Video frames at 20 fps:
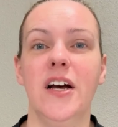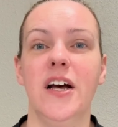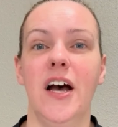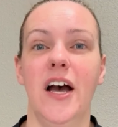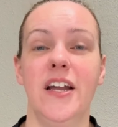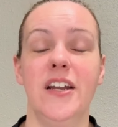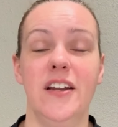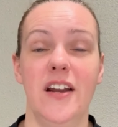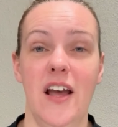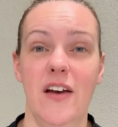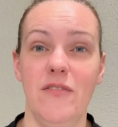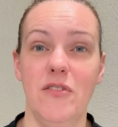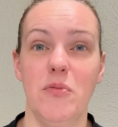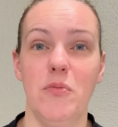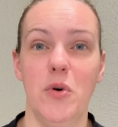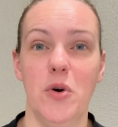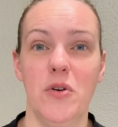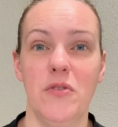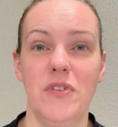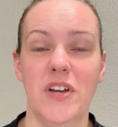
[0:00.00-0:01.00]
I didn't have the
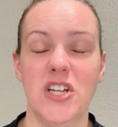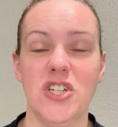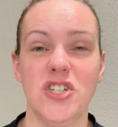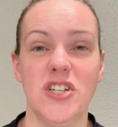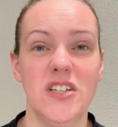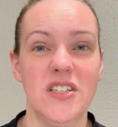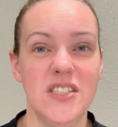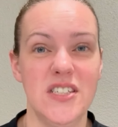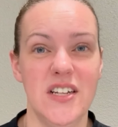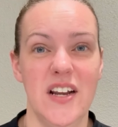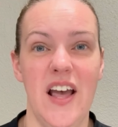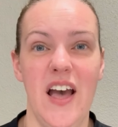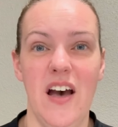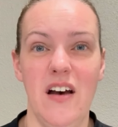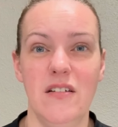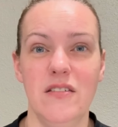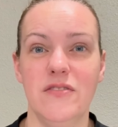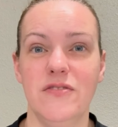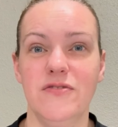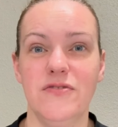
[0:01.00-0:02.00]
motivation. I didn't
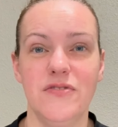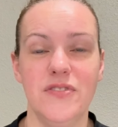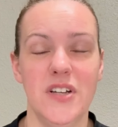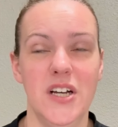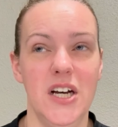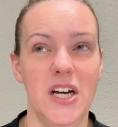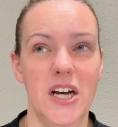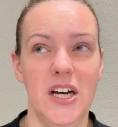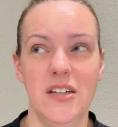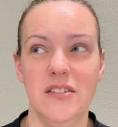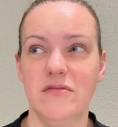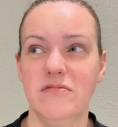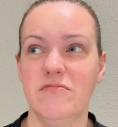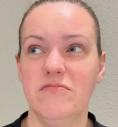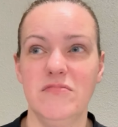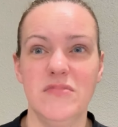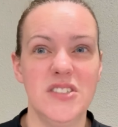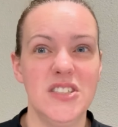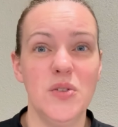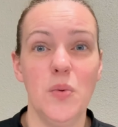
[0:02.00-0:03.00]

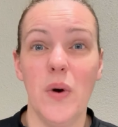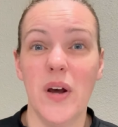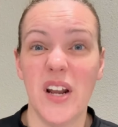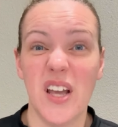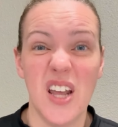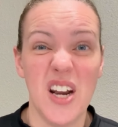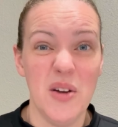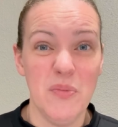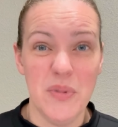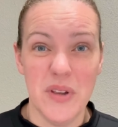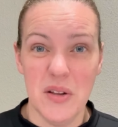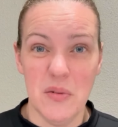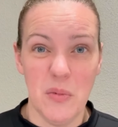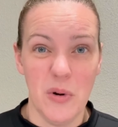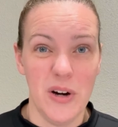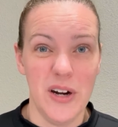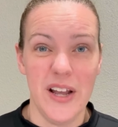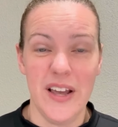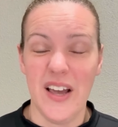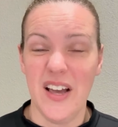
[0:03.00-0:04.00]
want to get up in the morning.